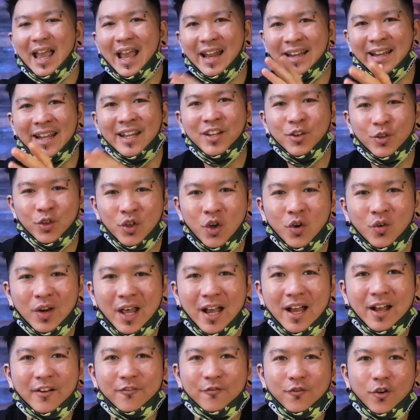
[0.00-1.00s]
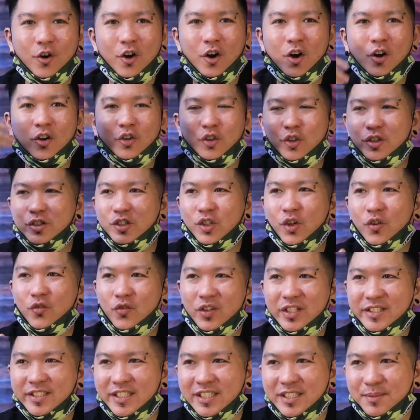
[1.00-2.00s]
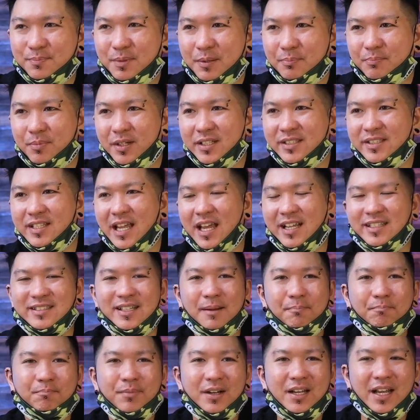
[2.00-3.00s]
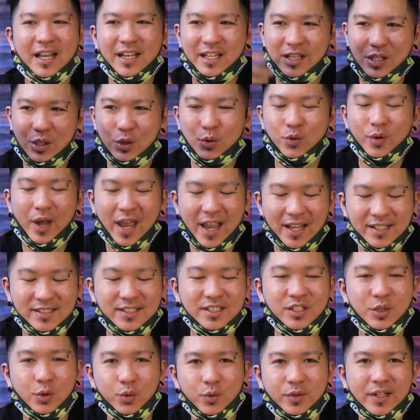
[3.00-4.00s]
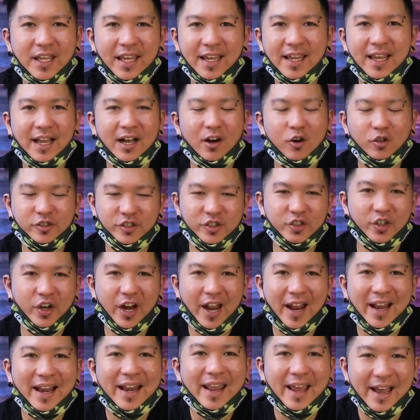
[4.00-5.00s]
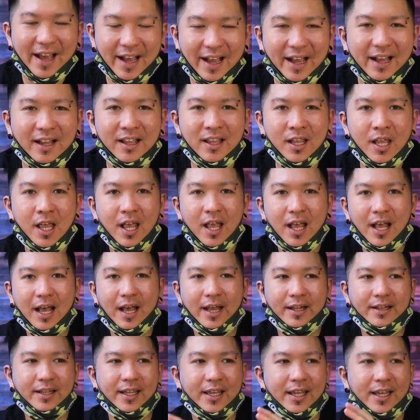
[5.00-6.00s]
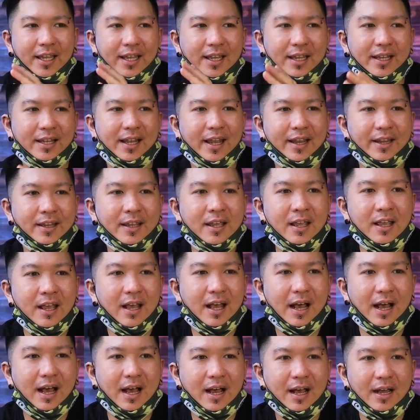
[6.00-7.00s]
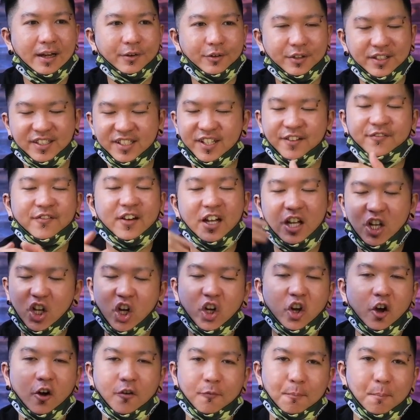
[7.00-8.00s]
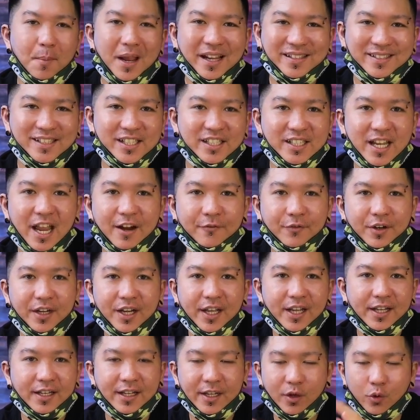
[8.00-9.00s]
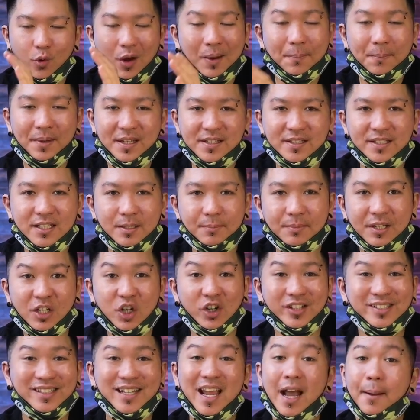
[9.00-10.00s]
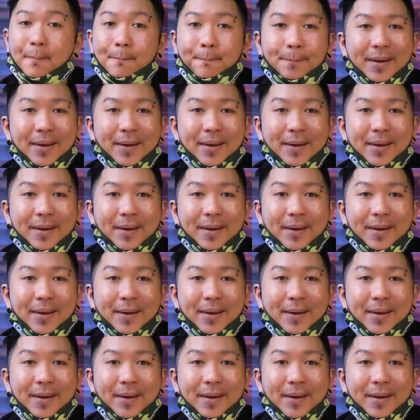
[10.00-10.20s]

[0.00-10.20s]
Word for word: And then you know lah, for all those overseas peoples, example like US, UK, Australia, they like receive a lot of message every day. They quite busy because they are